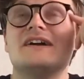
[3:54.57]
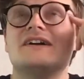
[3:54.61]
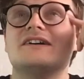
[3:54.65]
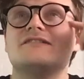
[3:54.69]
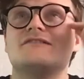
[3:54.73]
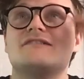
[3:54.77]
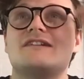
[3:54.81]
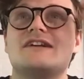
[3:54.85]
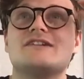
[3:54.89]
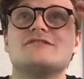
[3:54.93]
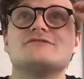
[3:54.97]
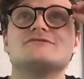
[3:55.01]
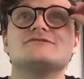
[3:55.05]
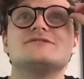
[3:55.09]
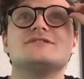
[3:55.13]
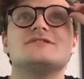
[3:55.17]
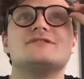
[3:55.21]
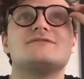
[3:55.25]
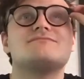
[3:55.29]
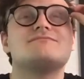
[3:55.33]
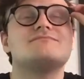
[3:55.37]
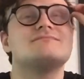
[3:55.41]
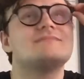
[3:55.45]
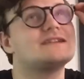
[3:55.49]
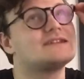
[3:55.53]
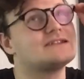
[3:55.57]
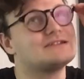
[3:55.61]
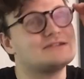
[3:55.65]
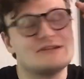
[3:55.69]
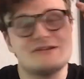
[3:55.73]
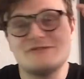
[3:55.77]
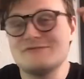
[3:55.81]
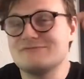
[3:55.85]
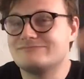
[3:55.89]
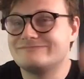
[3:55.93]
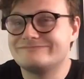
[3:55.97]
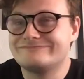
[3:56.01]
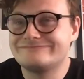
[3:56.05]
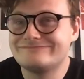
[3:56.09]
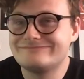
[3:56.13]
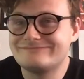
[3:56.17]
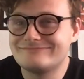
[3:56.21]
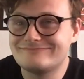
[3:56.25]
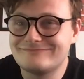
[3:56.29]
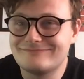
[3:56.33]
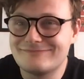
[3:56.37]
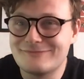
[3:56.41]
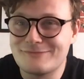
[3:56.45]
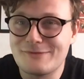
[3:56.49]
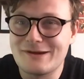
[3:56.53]
around, I don't know,
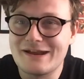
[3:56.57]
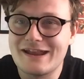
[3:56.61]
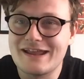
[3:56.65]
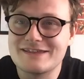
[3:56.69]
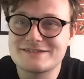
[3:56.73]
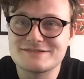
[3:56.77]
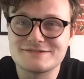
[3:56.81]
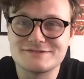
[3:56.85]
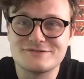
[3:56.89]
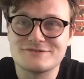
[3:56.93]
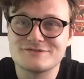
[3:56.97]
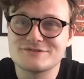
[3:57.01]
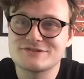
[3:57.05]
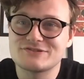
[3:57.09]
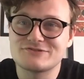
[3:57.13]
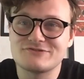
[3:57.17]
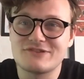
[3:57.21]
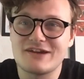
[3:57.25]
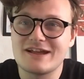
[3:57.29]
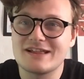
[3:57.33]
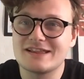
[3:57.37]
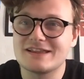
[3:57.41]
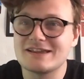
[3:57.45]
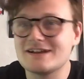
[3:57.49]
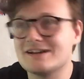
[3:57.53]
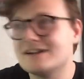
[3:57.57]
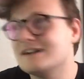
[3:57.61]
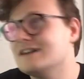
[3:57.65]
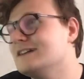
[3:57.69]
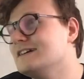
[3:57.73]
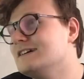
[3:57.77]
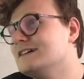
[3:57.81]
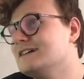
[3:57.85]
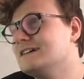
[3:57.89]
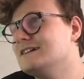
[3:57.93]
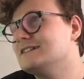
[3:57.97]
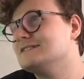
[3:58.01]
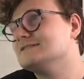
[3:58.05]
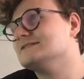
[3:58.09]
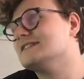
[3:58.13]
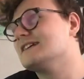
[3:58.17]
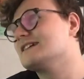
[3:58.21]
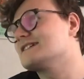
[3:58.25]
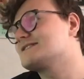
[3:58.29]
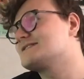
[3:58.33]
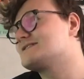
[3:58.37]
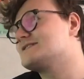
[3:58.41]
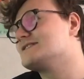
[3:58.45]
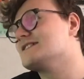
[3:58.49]
when Ed's in Australia next